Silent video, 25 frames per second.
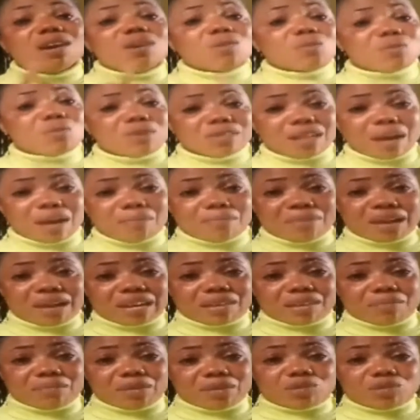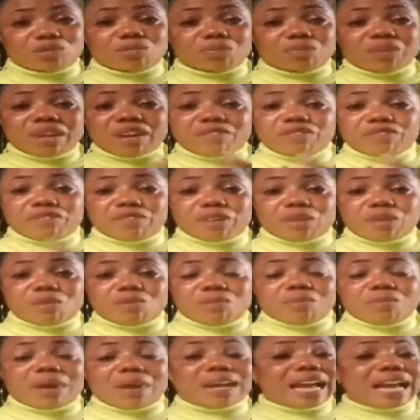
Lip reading: will that make me to be a free woman?